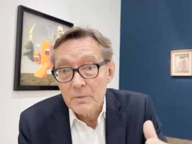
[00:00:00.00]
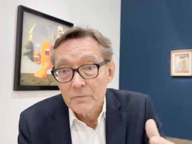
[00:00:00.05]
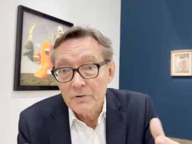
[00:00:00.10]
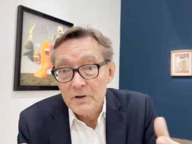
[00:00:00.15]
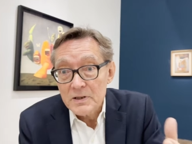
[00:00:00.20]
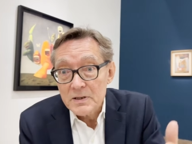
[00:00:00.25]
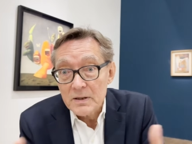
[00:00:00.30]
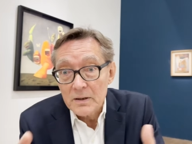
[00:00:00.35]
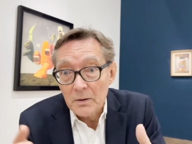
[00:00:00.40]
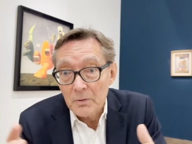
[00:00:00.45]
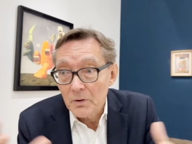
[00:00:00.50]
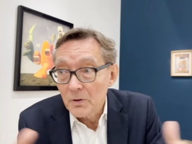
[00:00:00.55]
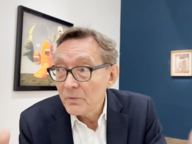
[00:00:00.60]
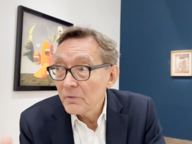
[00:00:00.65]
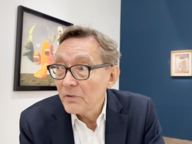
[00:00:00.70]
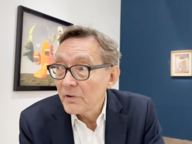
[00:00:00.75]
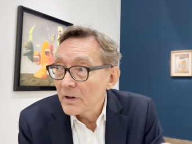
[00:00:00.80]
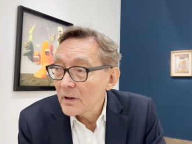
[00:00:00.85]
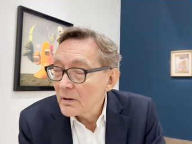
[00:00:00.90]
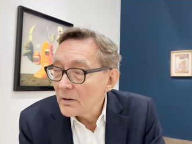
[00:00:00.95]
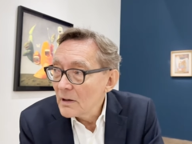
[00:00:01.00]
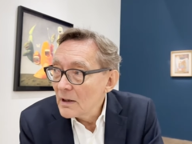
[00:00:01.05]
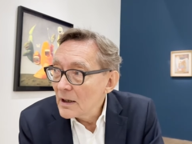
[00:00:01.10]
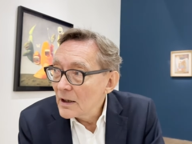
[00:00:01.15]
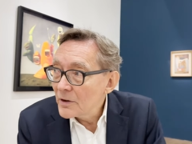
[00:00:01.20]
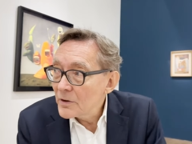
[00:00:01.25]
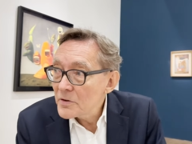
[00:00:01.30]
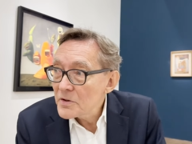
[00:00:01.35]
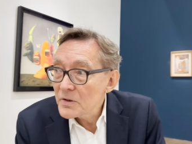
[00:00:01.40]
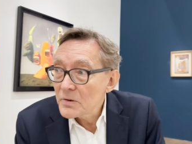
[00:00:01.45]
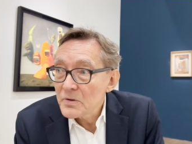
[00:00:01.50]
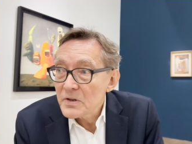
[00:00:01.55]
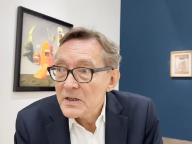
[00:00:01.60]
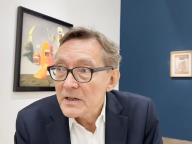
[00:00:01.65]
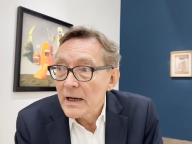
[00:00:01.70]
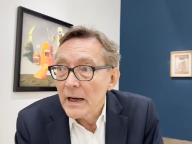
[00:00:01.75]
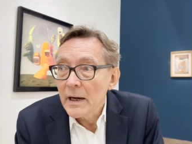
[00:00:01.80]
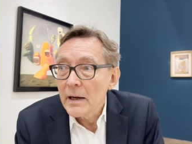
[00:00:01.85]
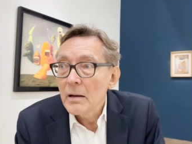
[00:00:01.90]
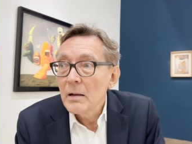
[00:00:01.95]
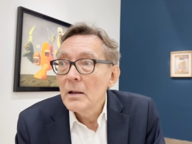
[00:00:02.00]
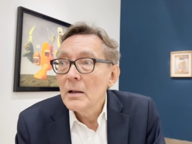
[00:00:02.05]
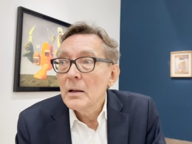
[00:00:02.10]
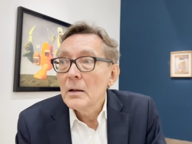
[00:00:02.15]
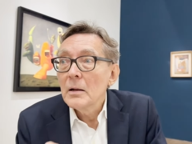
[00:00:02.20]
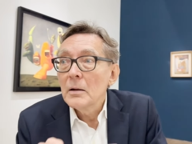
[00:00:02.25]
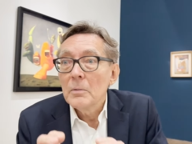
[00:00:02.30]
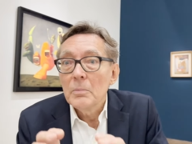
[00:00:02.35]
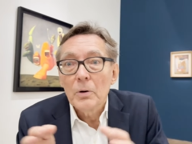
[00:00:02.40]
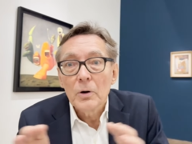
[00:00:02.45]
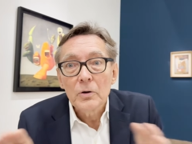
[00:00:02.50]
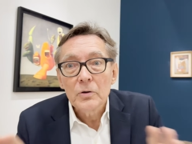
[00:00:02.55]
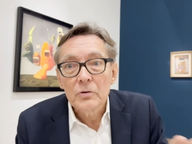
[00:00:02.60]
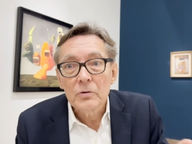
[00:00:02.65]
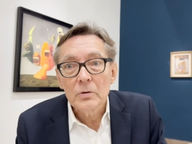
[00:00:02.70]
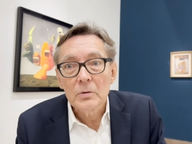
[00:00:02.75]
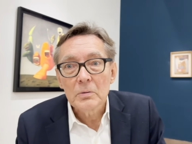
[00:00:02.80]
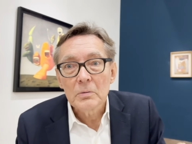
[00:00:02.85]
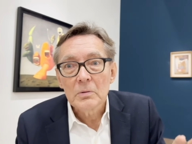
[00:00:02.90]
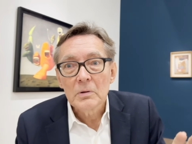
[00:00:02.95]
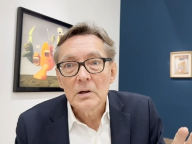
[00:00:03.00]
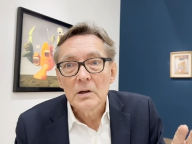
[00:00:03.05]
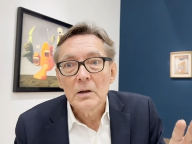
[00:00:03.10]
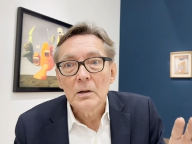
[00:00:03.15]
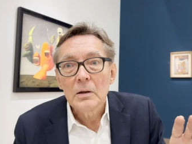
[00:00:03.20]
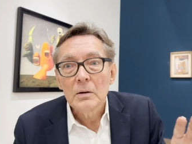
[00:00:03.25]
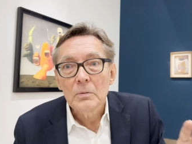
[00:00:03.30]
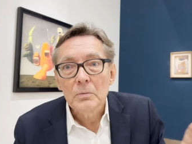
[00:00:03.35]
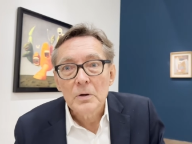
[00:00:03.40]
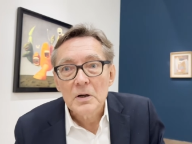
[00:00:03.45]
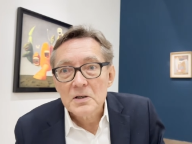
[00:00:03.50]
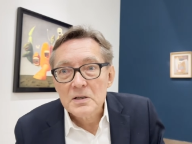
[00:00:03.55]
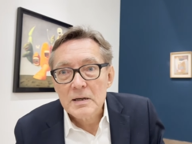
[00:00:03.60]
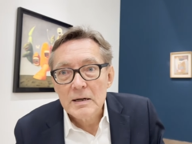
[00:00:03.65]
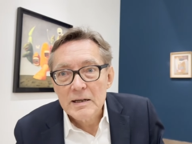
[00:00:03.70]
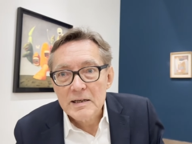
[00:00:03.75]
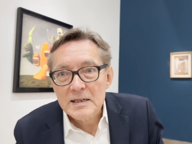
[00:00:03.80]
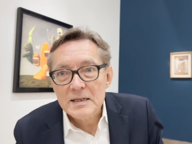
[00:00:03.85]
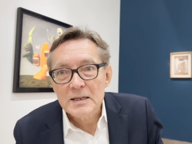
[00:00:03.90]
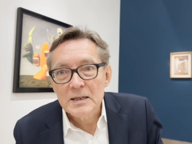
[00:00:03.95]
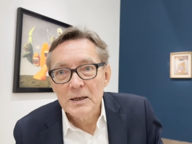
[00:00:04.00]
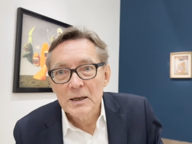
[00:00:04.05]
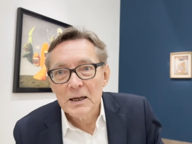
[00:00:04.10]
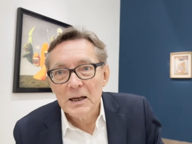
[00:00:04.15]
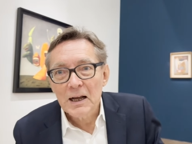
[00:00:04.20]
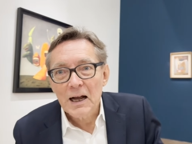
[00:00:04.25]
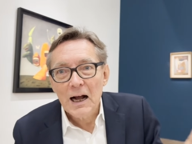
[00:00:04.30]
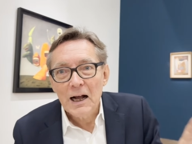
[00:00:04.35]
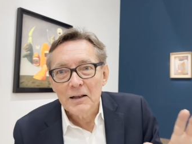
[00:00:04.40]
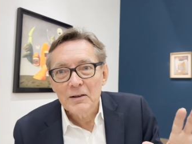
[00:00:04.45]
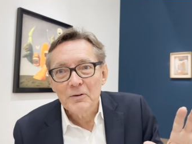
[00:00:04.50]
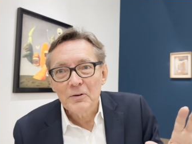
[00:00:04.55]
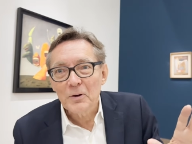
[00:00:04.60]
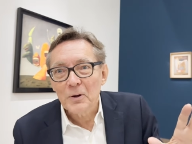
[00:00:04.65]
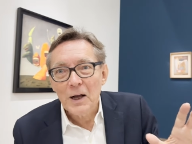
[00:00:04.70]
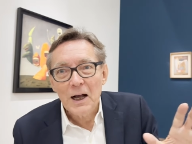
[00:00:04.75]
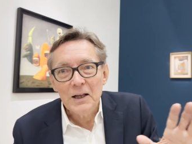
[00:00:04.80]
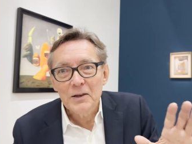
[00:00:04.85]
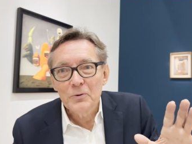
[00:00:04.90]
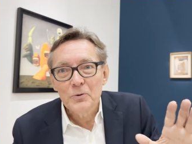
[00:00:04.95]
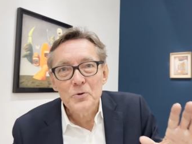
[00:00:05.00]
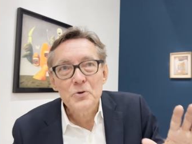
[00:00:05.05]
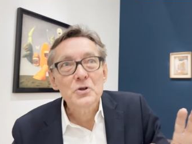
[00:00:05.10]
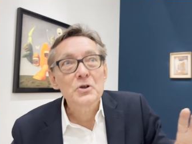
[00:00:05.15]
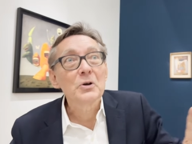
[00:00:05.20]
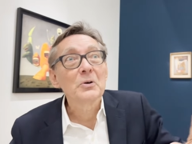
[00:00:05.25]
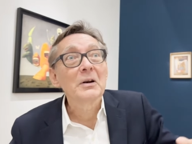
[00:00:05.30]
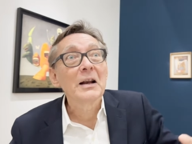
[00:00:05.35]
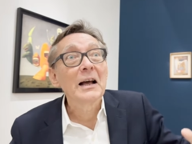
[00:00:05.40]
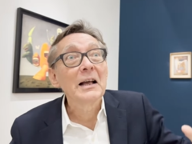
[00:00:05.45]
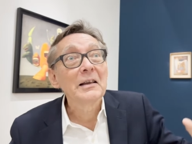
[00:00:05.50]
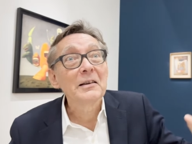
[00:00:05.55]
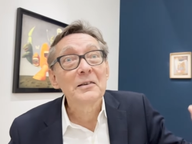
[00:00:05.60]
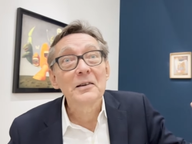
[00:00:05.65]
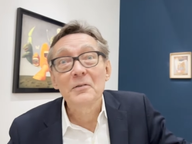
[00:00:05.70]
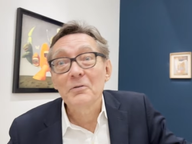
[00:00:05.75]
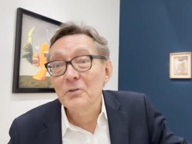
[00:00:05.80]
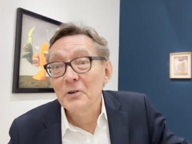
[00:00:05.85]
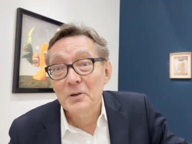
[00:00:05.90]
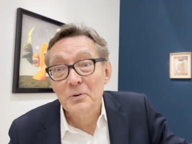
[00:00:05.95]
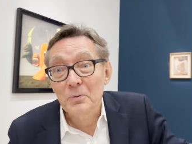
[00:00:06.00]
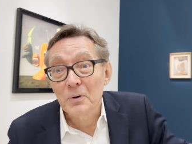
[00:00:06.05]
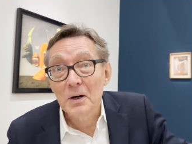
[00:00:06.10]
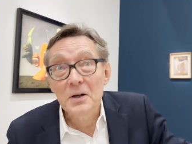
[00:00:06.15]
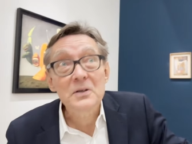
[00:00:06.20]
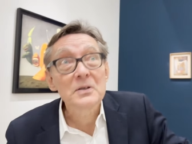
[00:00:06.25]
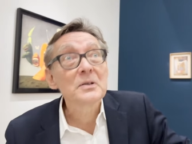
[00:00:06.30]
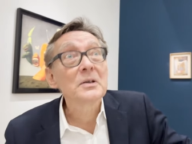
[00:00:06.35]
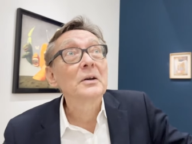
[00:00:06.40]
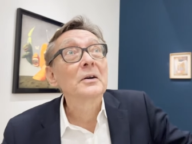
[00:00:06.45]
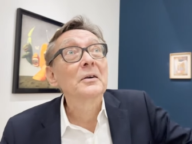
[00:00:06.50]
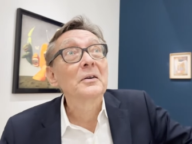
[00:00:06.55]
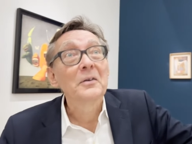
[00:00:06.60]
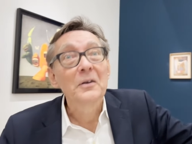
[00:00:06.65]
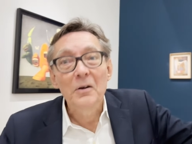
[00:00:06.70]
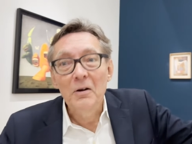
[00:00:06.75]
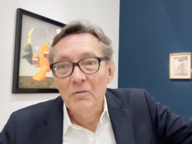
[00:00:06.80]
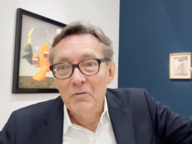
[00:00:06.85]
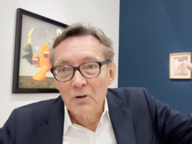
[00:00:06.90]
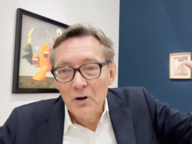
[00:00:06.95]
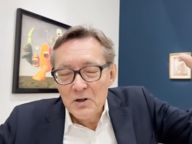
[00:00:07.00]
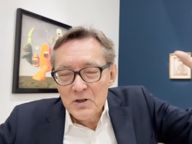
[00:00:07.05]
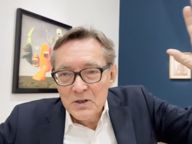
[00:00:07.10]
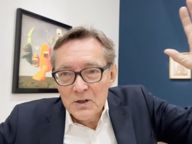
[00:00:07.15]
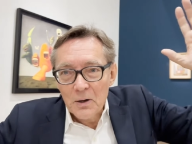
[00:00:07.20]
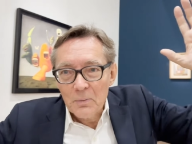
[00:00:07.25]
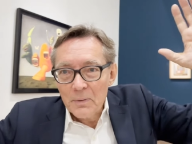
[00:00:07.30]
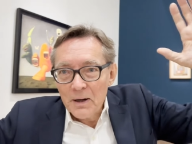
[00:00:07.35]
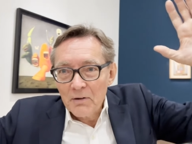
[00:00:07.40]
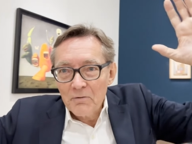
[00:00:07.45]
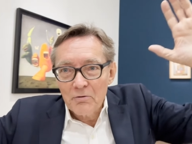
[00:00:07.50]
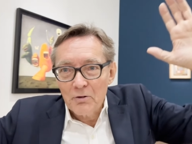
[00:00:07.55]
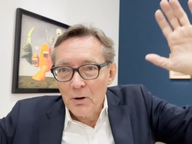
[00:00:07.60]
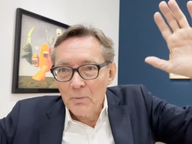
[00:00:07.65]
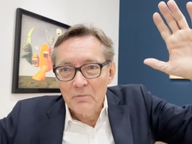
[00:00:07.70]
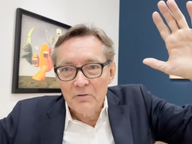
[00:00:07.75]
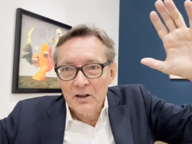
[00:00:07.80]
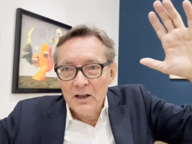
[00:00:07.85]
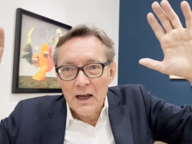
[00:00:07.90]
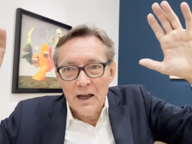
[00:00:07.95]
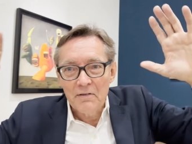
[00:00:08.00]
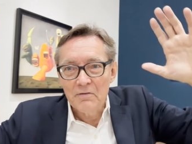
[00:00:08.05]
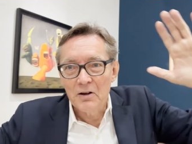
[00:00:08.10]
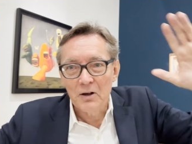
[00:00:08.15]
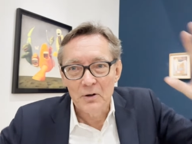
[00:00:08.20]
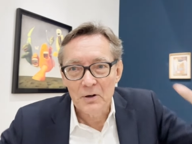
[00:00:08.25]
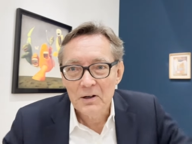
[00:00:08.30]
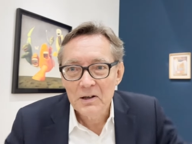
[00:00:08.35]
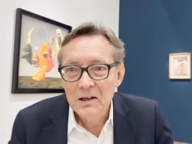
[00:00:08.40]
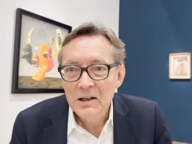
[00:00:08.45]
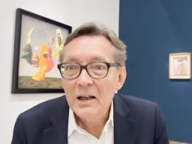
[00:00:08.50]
this encounter used to say Breton was listening at, uh, at Duchamp like if it was uh, a voice coming from the heaven.